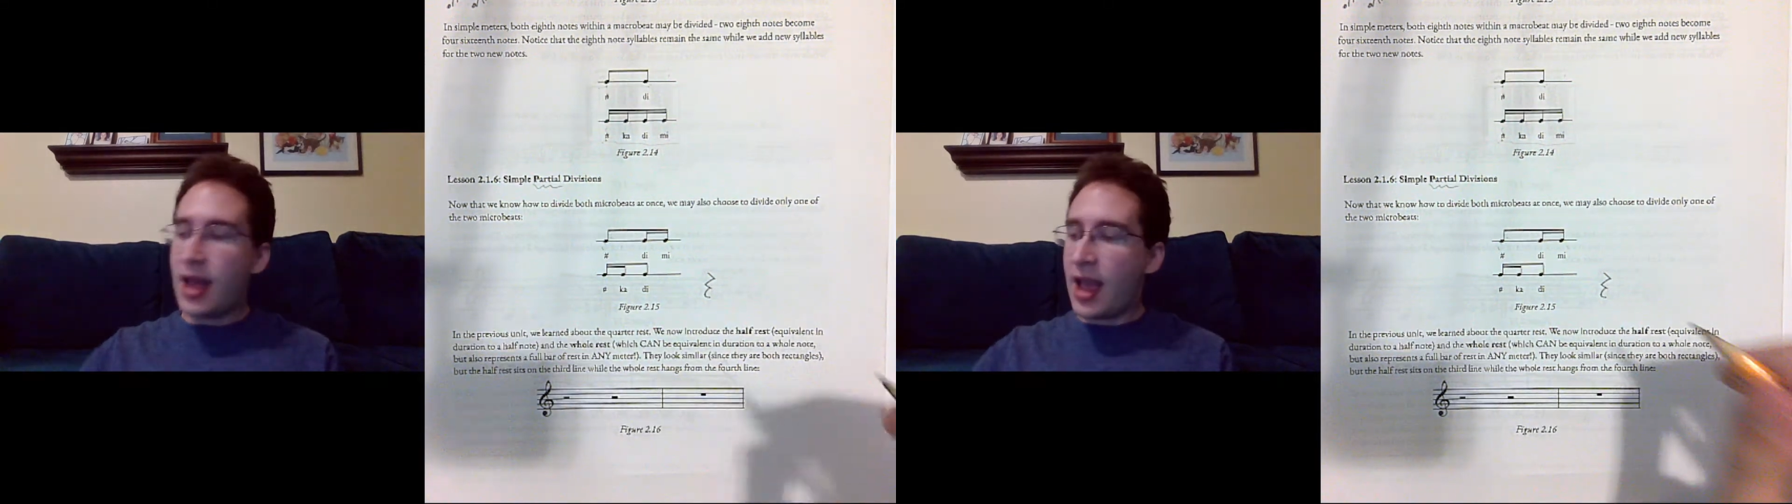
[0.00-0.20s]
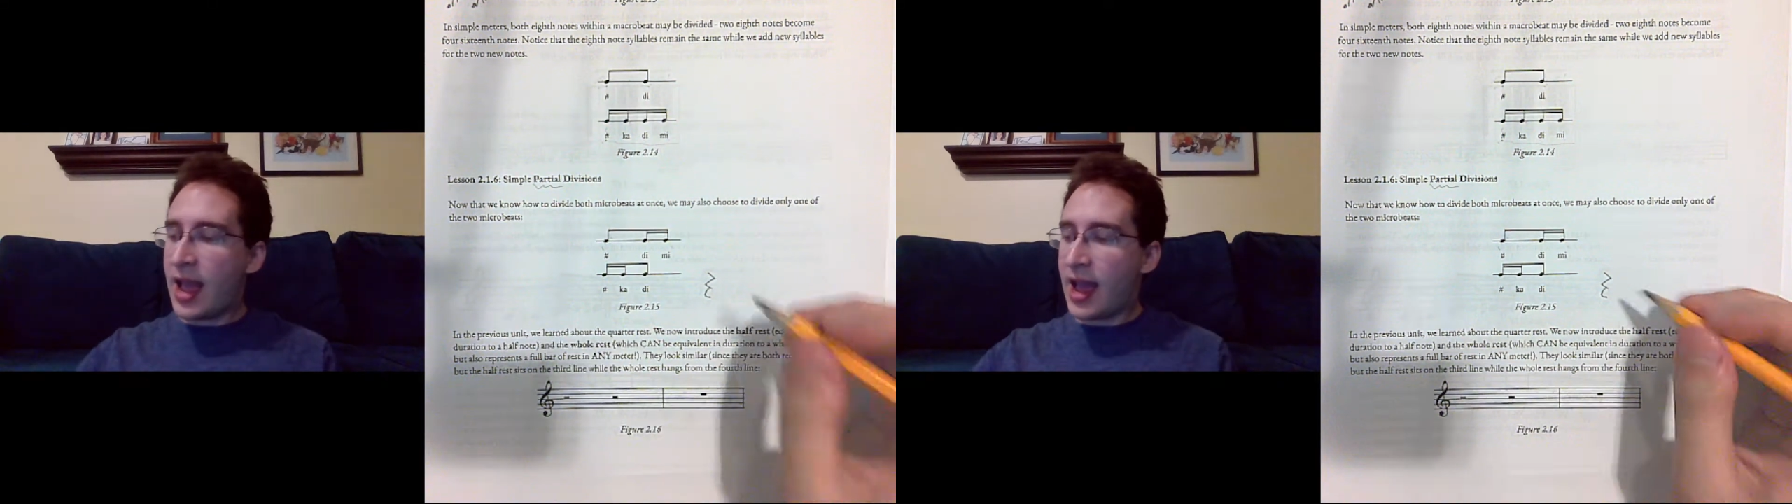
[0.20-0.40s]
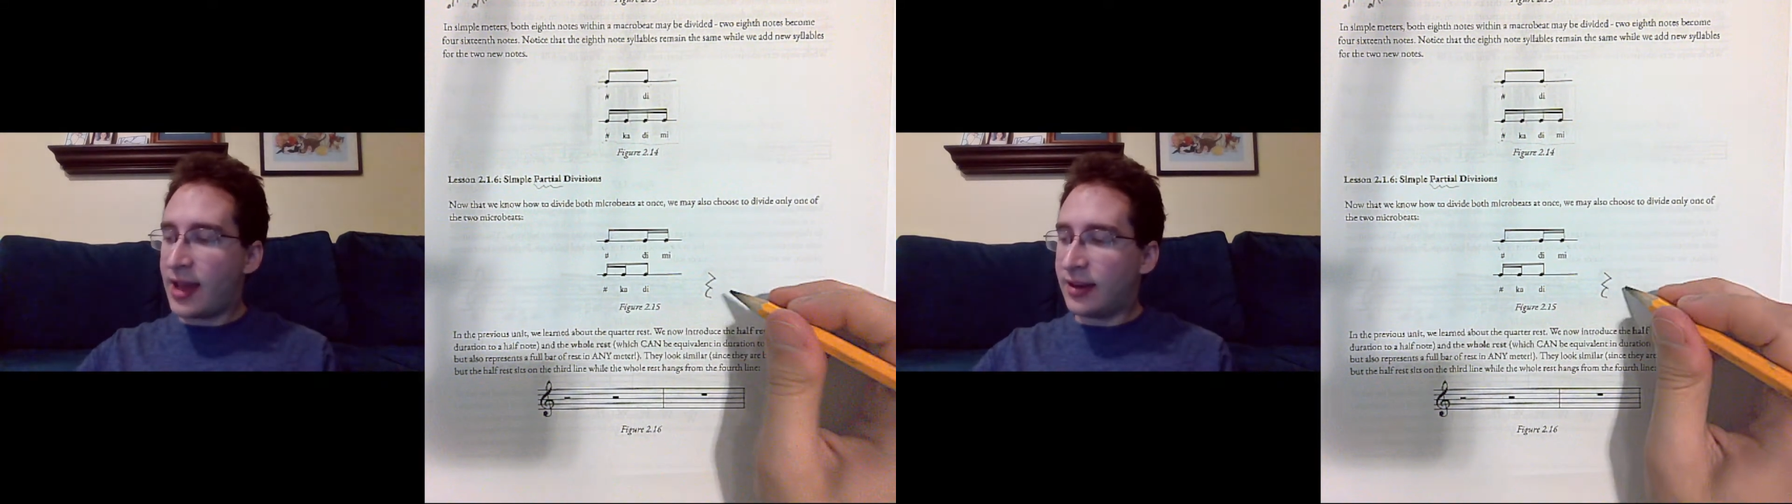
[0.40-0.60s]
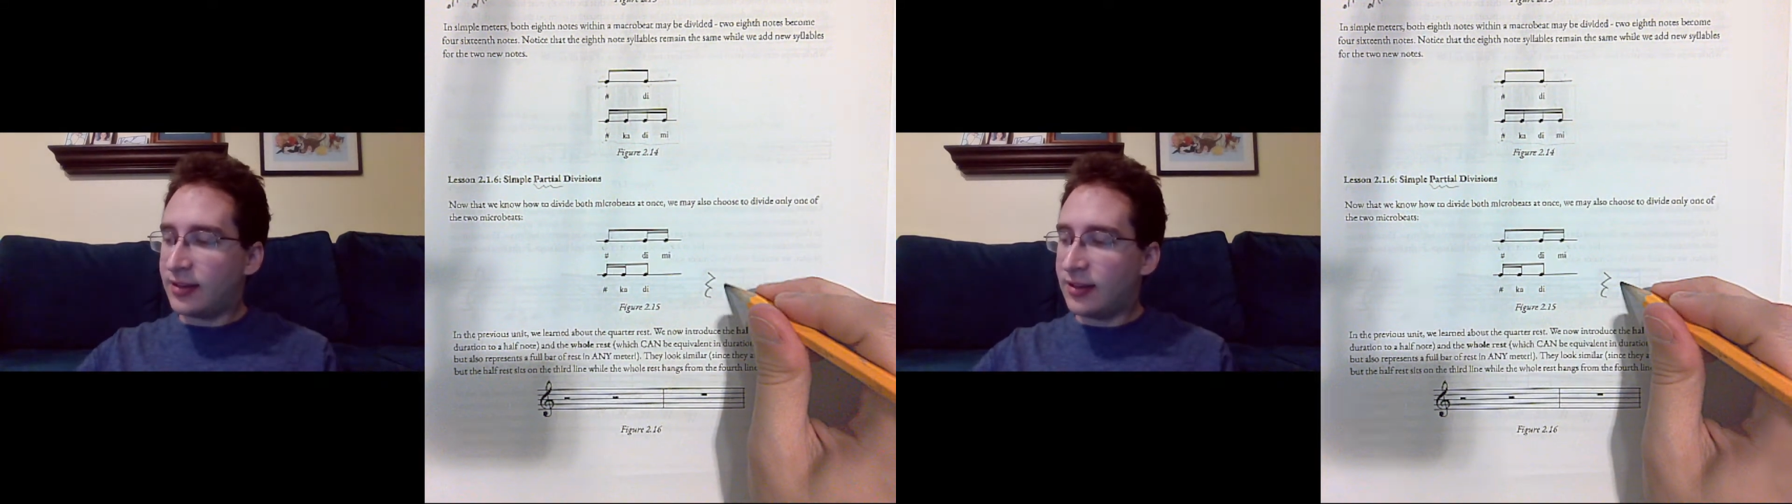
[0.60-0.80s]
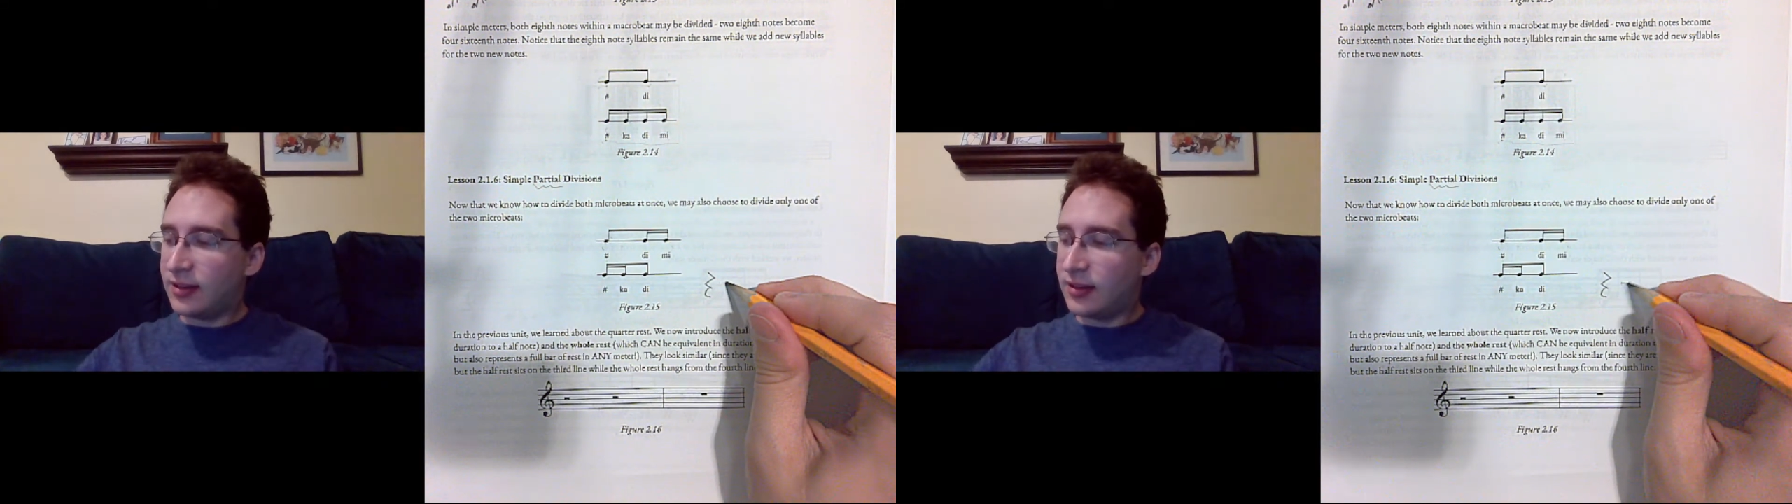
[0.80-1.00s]
and
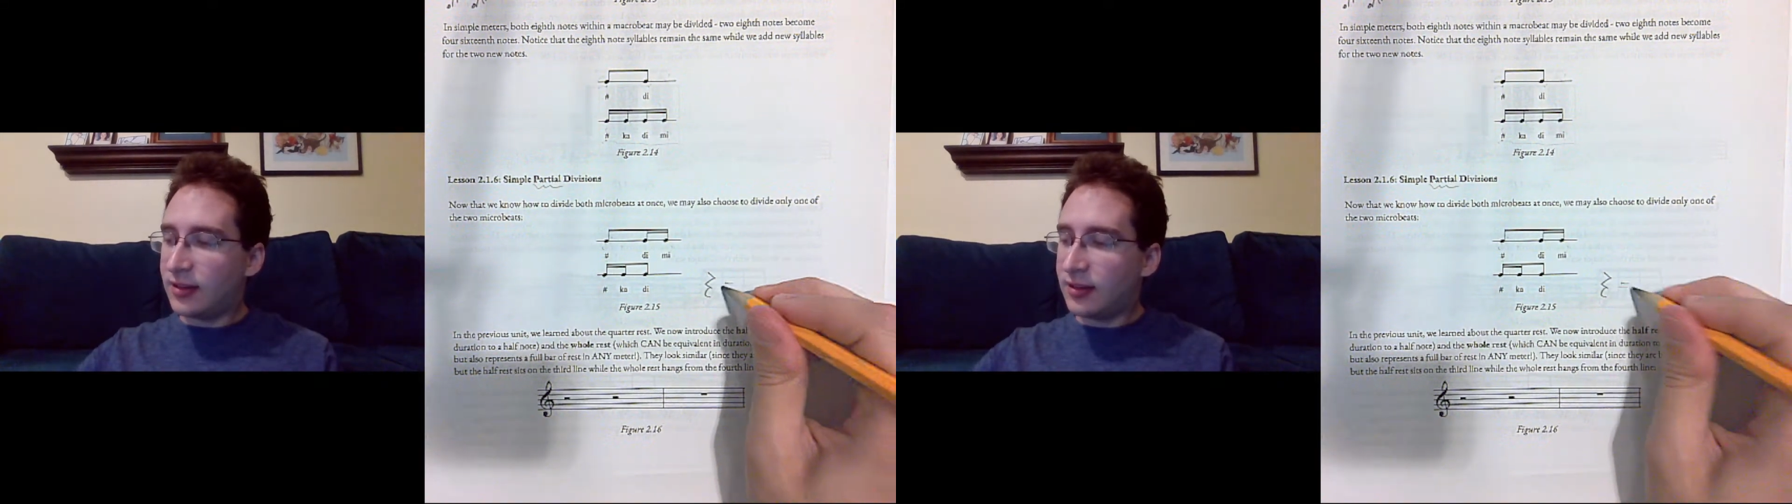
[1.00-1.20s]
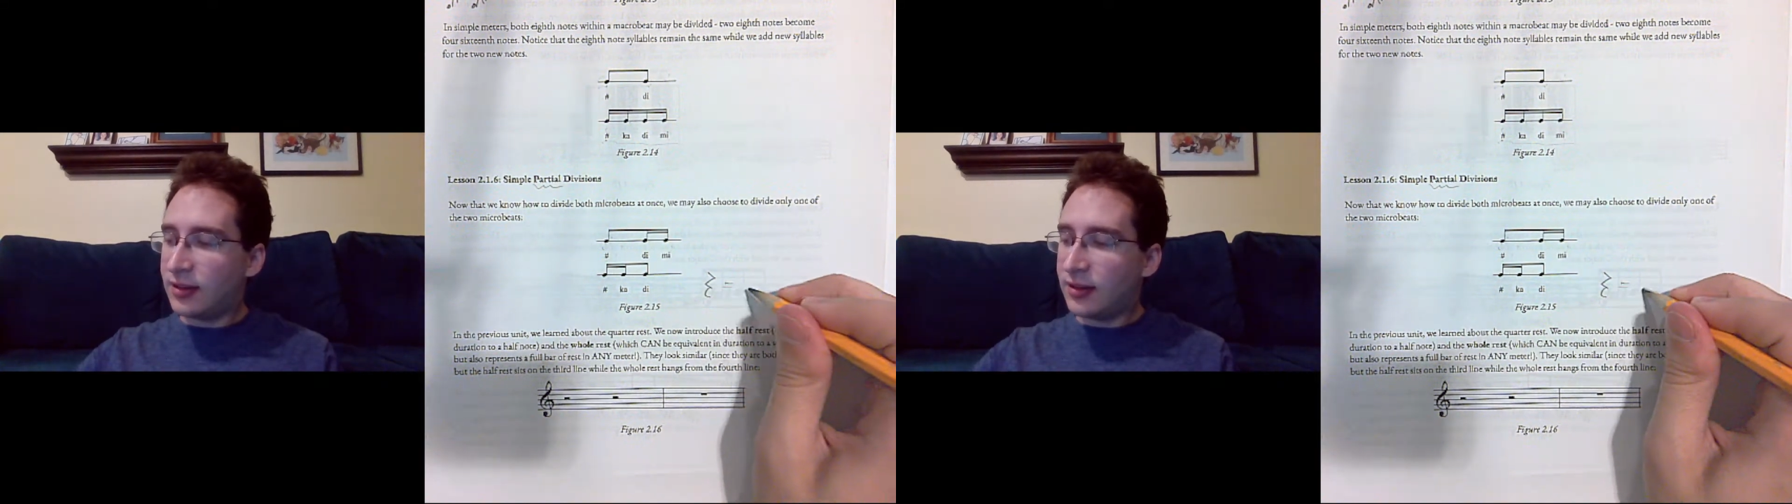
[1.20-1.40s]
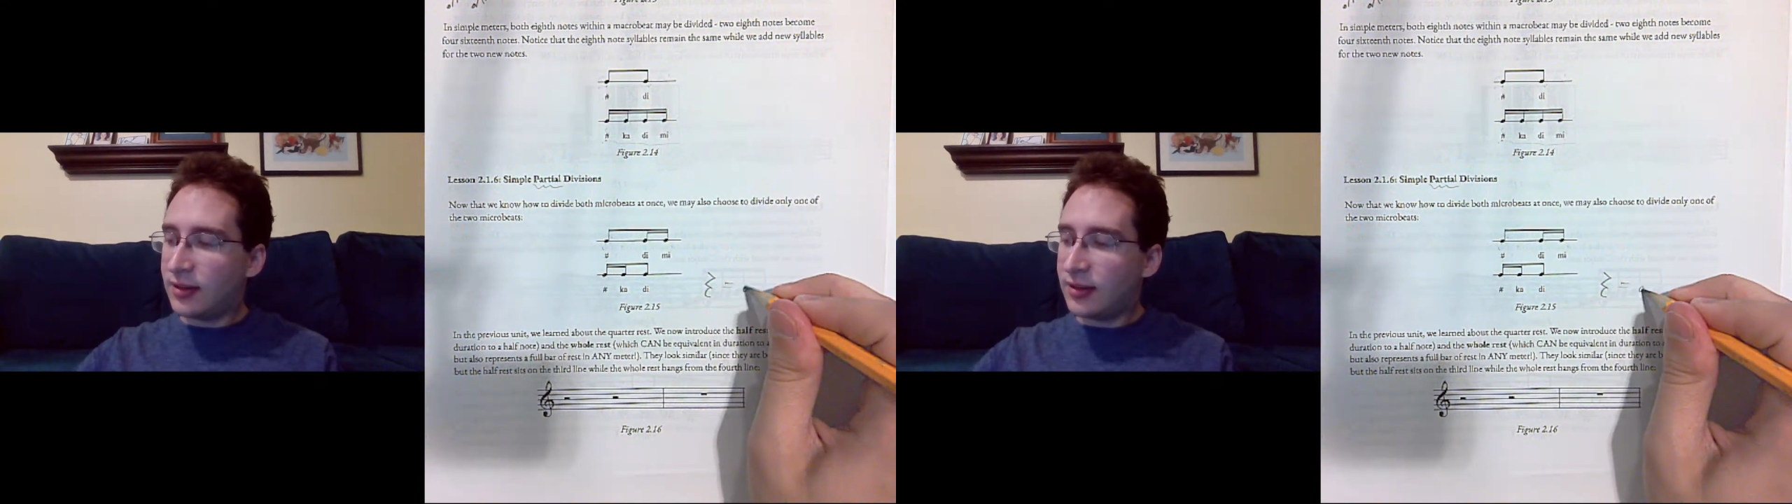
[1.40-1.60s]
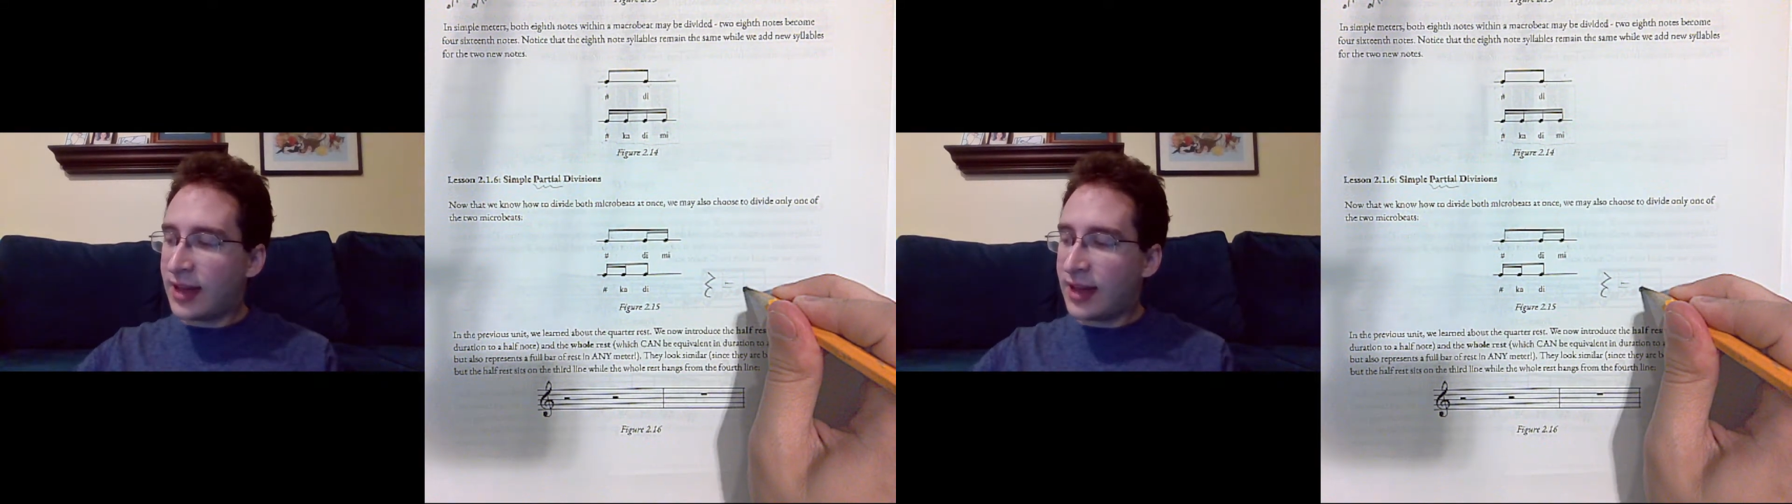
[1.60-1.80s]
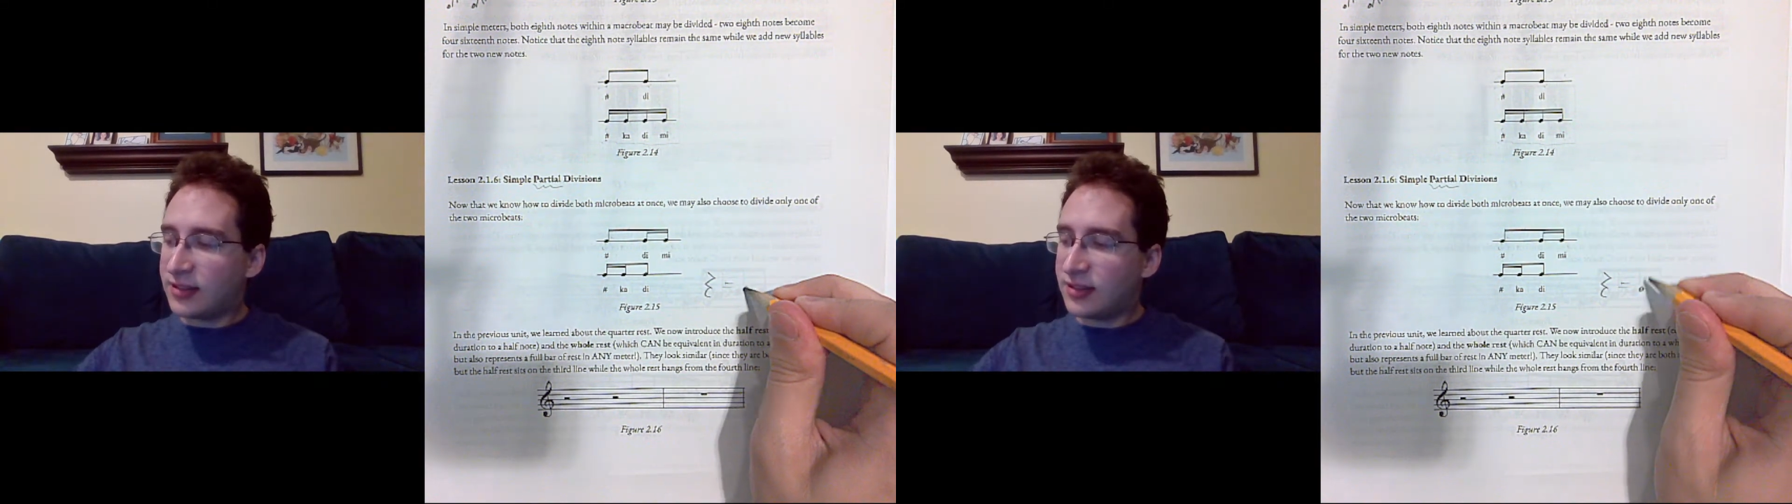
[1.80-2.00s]

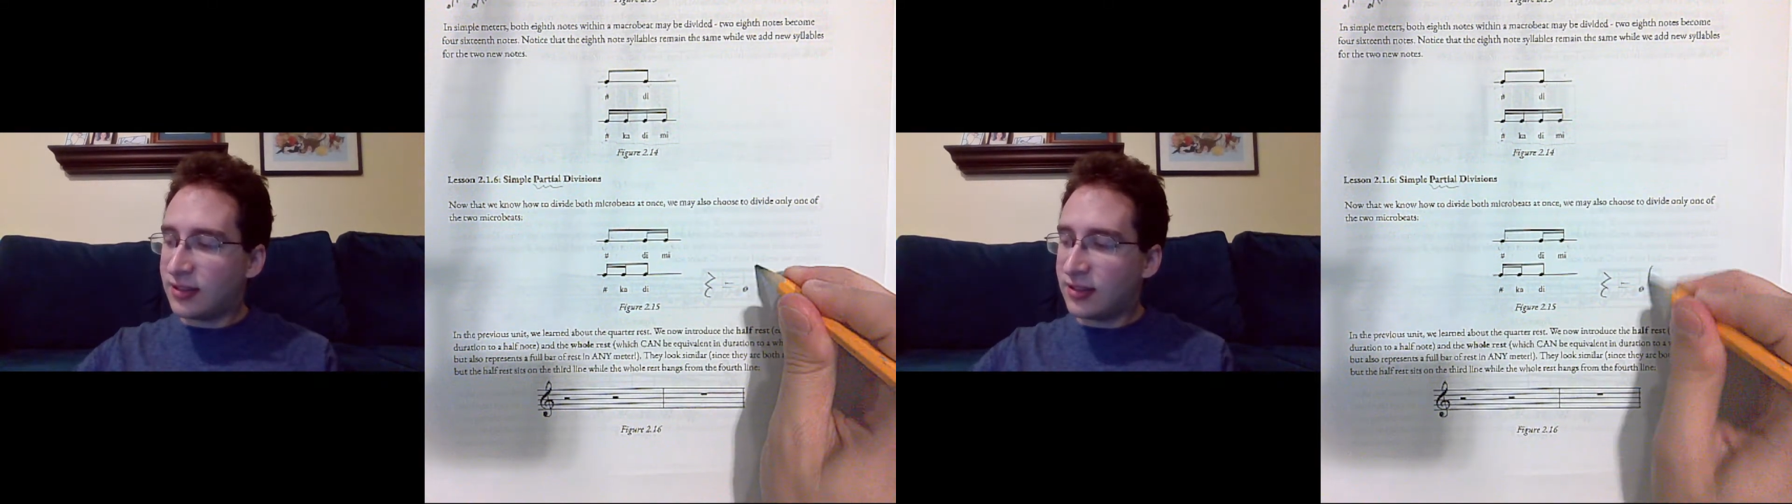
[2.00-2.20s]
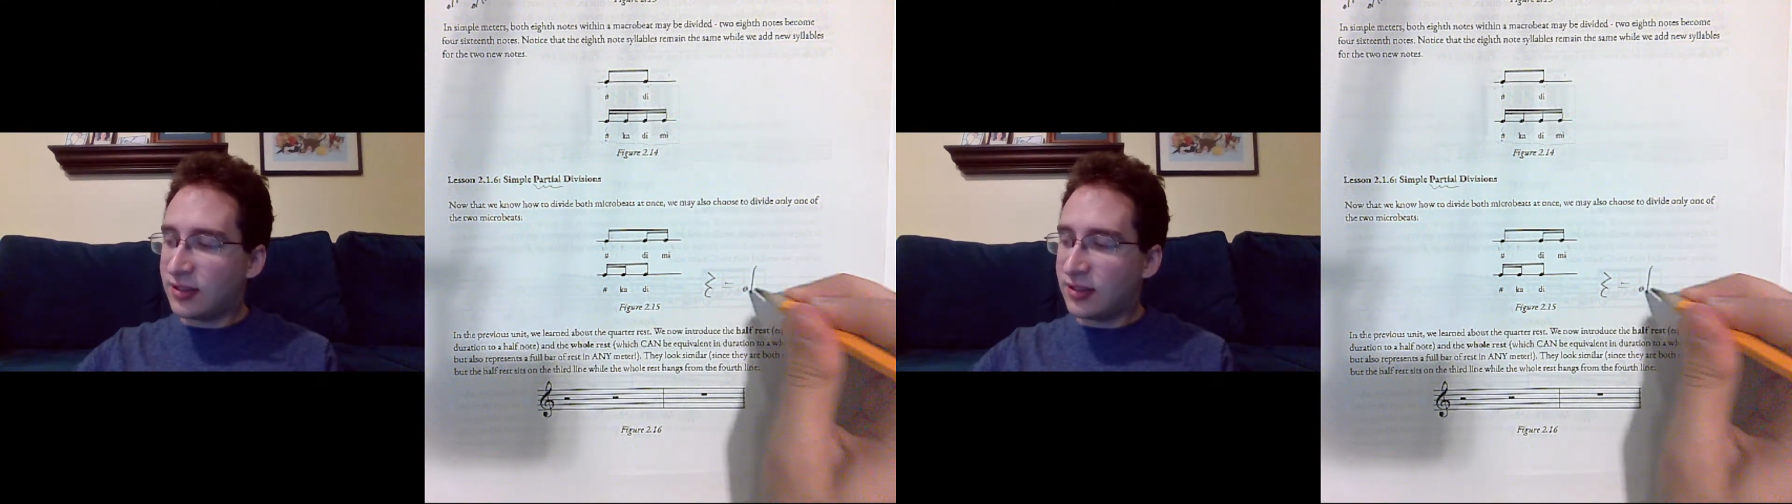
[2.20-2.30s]
that's